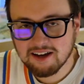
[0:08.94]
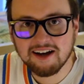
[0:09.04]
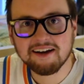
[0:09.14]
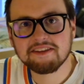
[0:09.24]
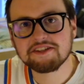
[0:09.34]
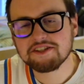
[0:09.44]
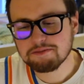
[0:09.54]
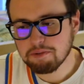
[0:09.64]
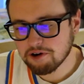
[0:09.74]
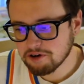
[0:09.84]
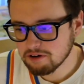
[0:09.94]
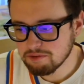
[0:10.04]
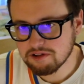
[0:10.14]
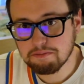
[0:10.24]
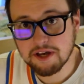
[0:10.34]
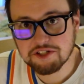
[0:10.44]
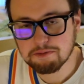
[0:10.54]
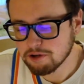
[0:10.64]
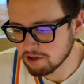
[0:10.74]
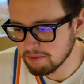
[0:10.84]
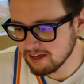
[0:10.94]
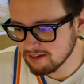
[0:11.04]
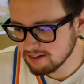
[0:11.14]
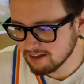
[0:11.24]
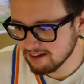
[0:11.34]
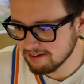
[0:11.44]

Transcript: Hi, this is Parker with Basketball Command.